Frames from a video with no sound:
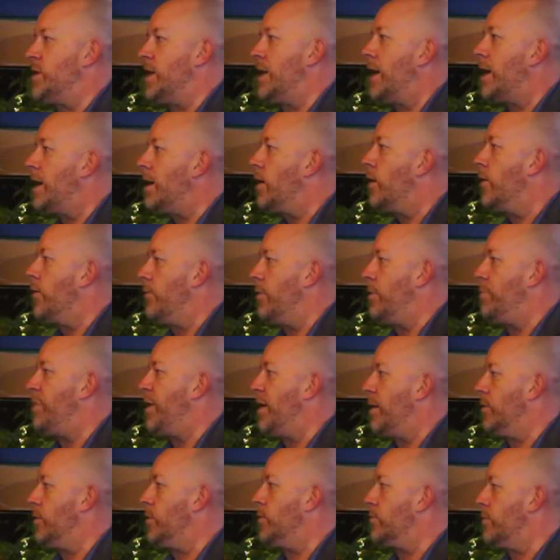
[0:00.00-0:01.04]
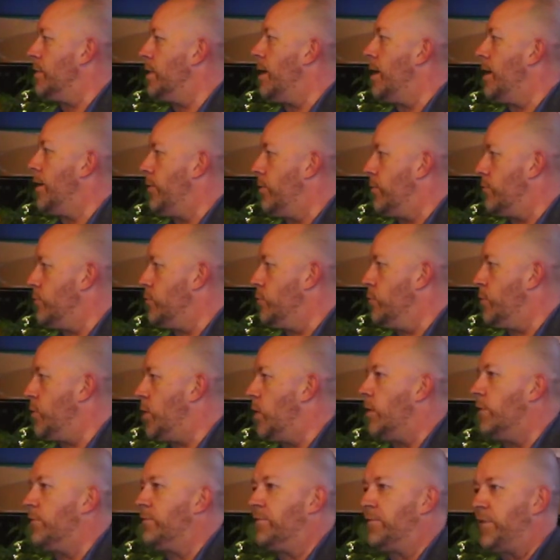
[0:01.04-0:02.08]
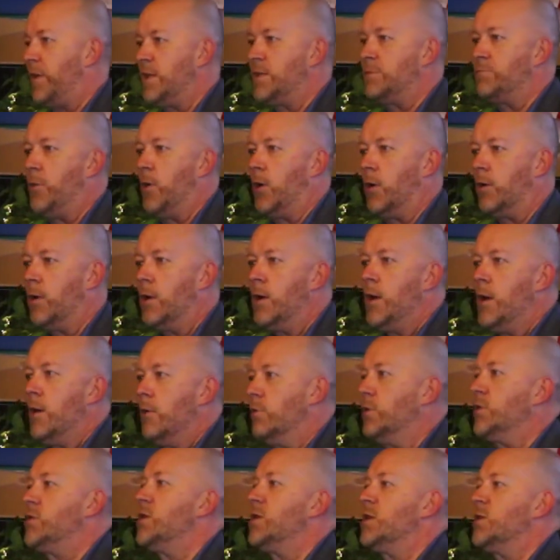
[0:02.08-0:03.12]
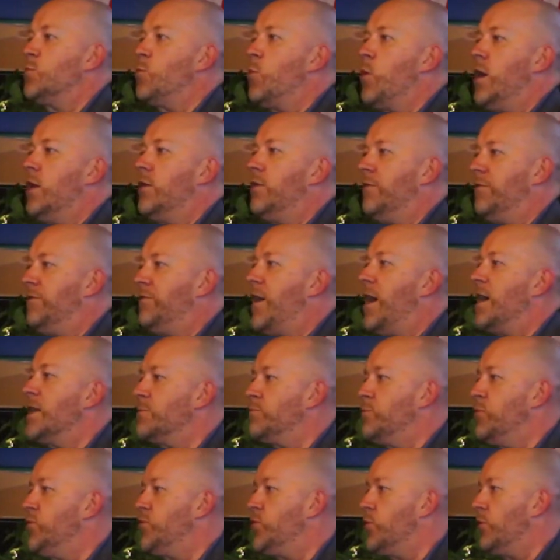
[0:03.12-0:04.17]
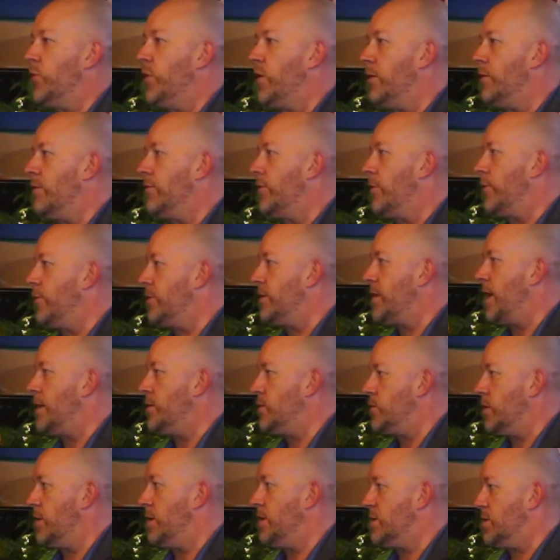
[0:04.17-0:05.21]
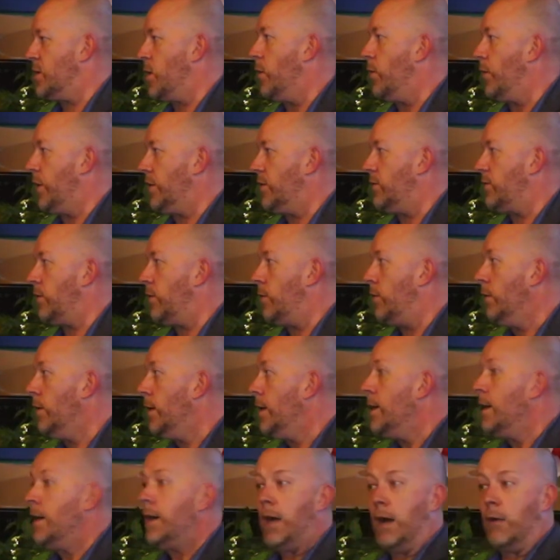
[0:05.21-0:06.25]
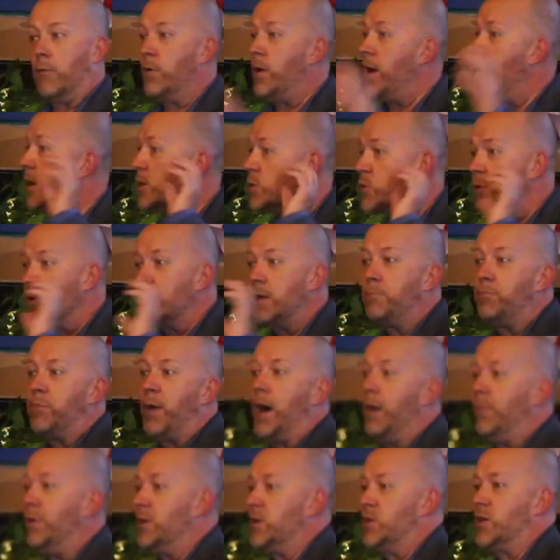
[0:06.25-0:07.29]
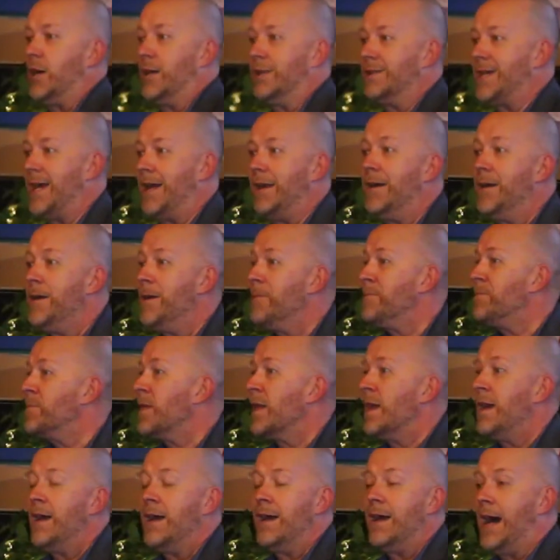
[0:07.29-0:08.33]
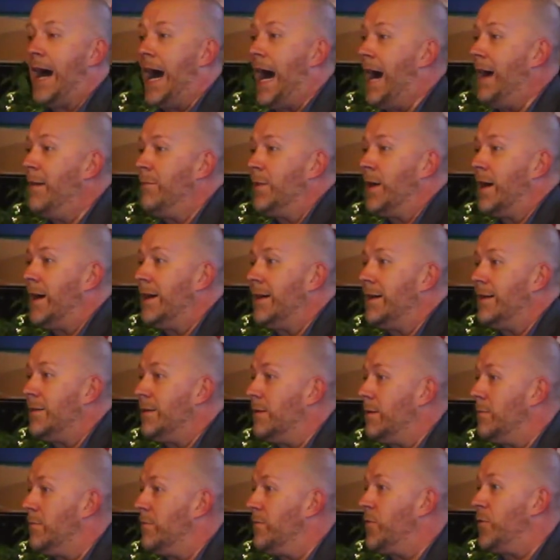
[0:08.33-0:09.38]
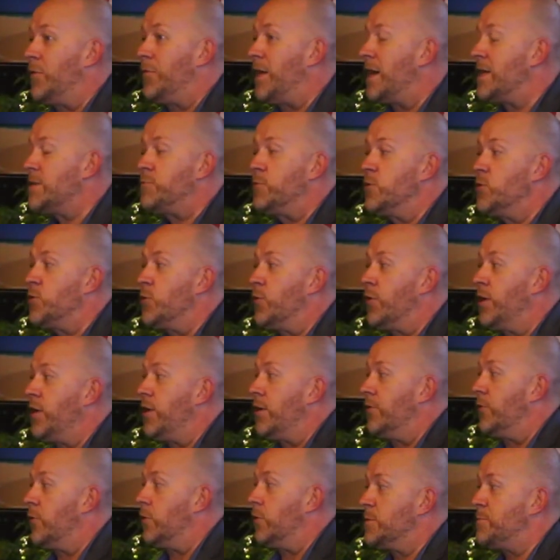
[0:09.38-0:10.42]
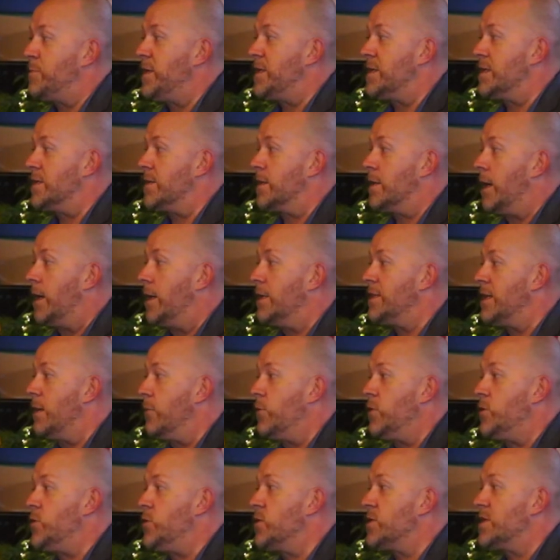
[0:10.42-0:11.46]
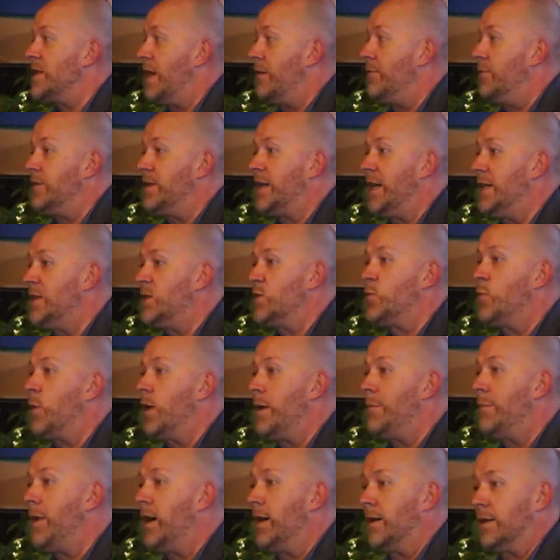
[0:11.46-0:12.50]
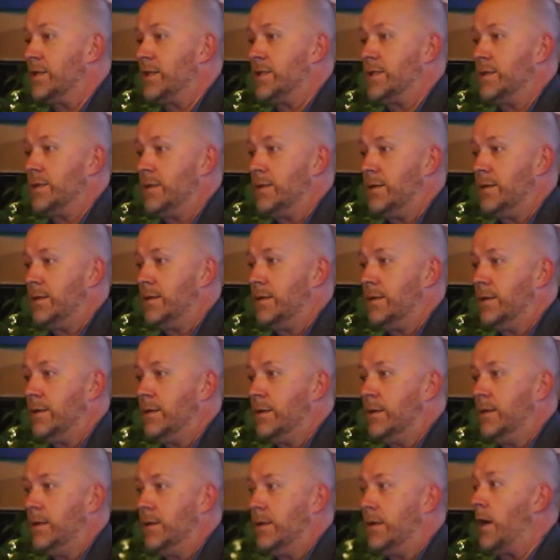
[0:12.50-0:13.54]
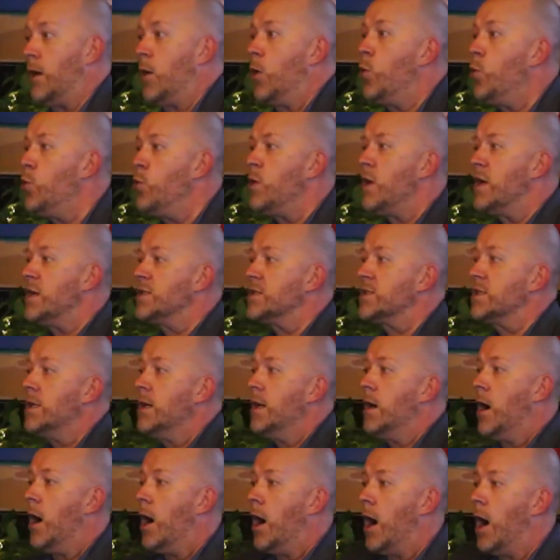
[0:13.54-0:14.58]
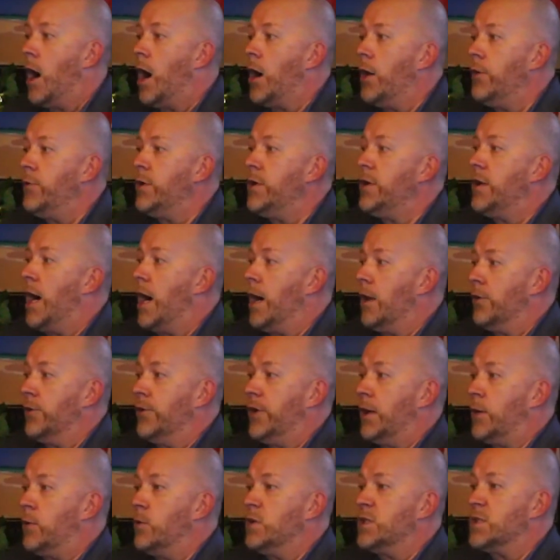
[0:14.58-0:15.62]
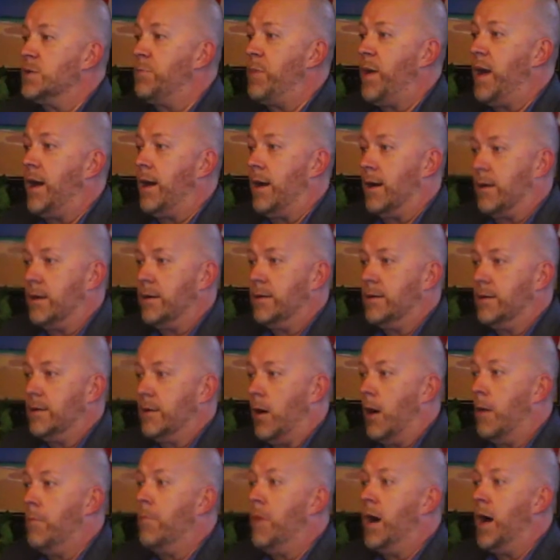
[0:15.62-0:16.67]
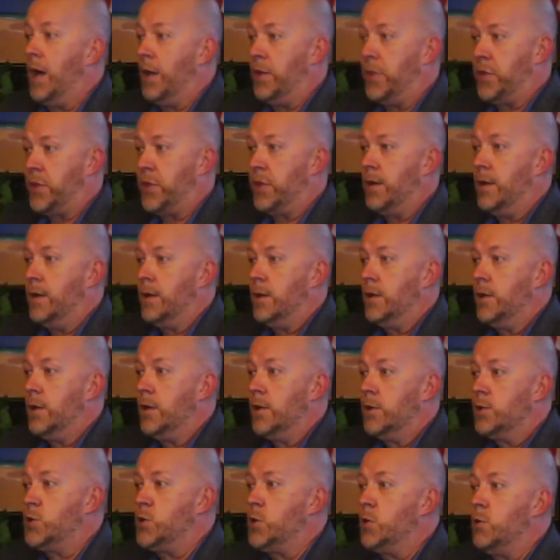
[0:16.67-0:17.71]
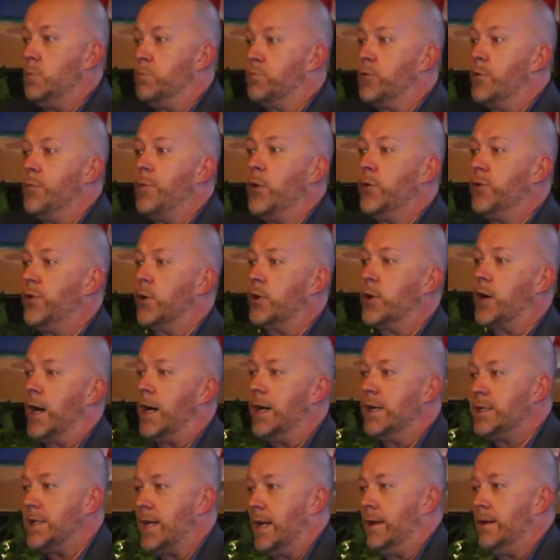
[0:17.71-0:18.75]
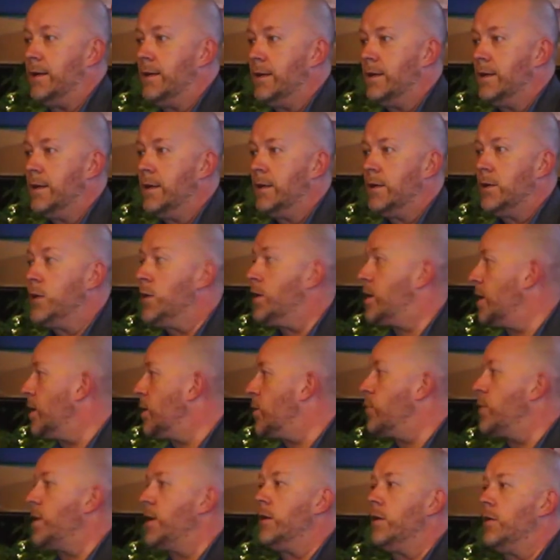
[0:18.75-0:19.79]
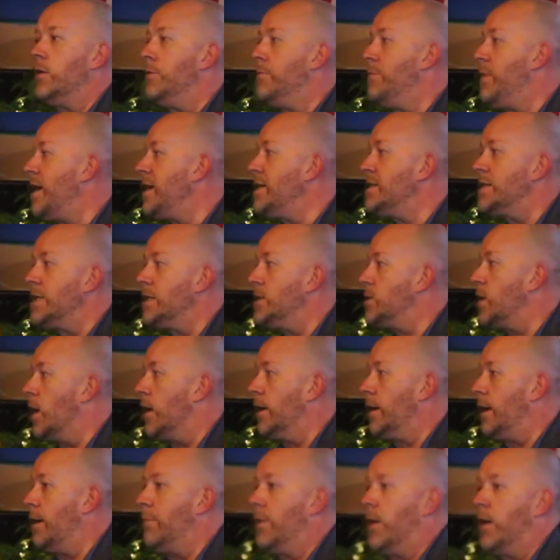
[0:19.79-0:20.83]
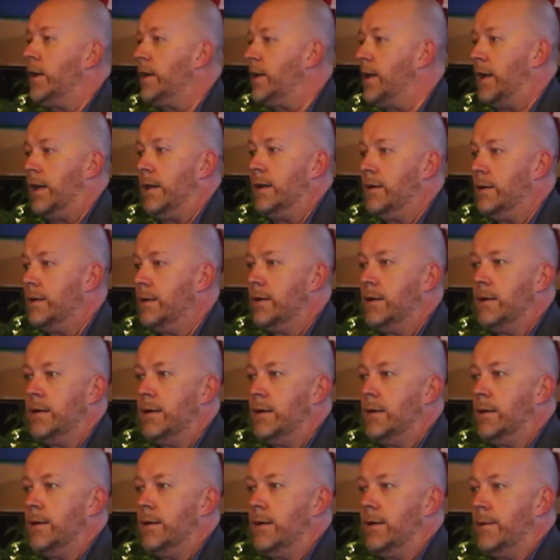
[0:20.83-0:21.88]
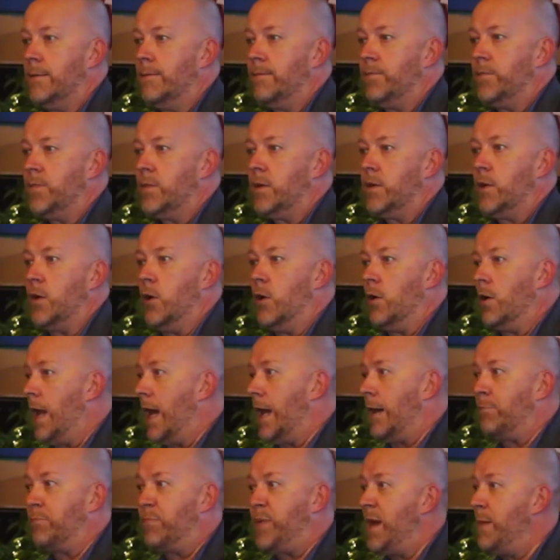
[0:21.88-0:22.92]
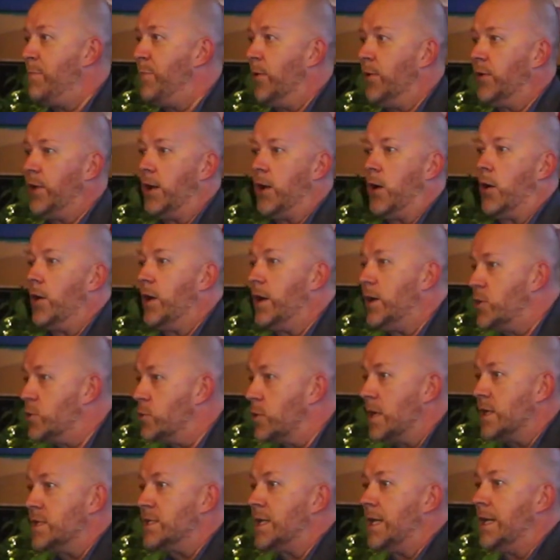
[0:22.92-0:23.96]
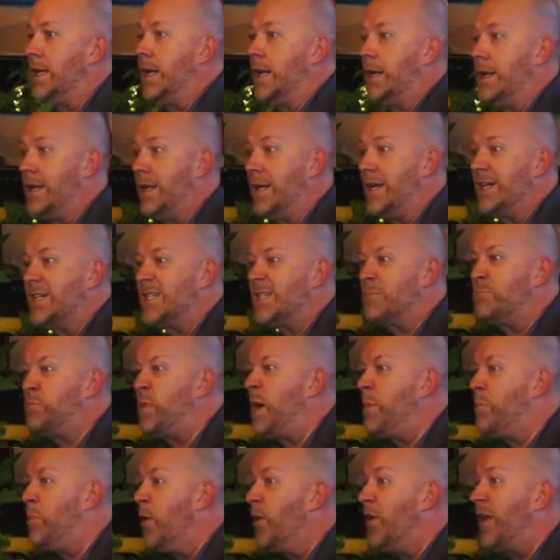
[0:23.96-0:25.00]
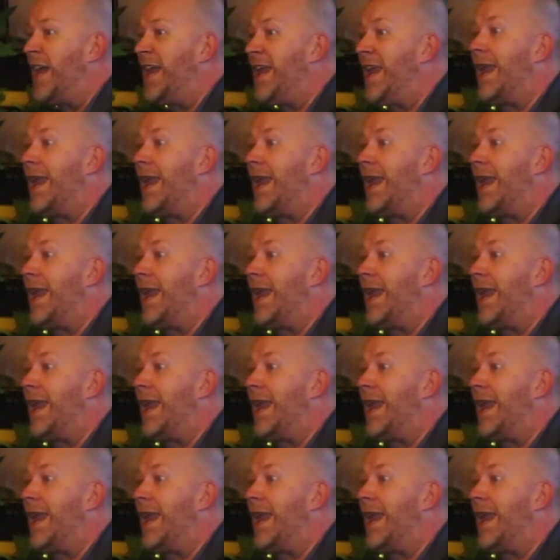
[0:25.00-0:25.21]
the 800 pound gorilla in the room called Facebook, which is where the vast majority of our attention is going to. And we actually publish content. I'm, the vast majority of pieces of content, we just advertise 20 bucks. You know, who has $100 they could spare a month to promote their content? You can create an amazing target market. You know, like people that are interested in this, people that